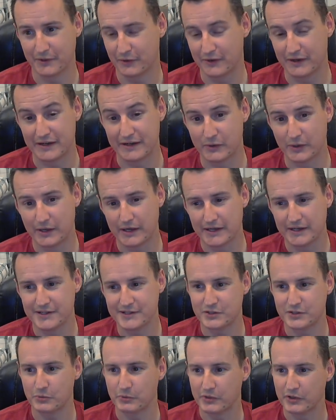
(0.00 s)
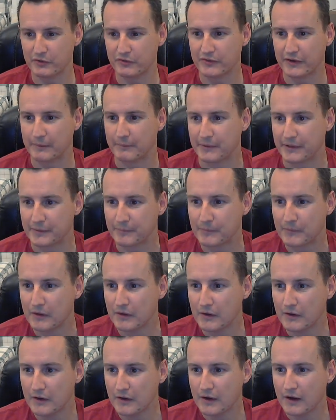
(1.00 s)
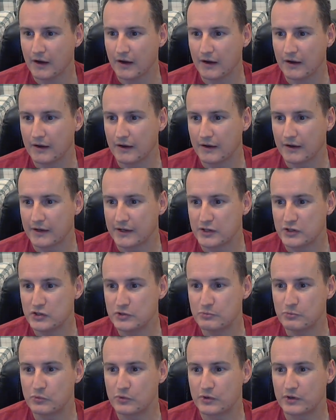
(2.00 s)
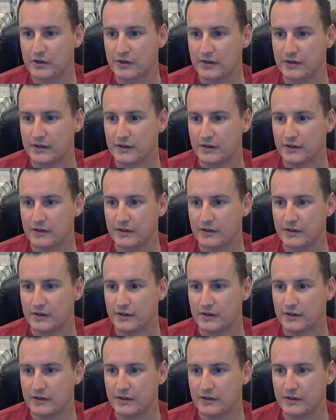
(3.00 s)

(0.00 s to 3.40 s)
or a great Easter with your family. Can you do more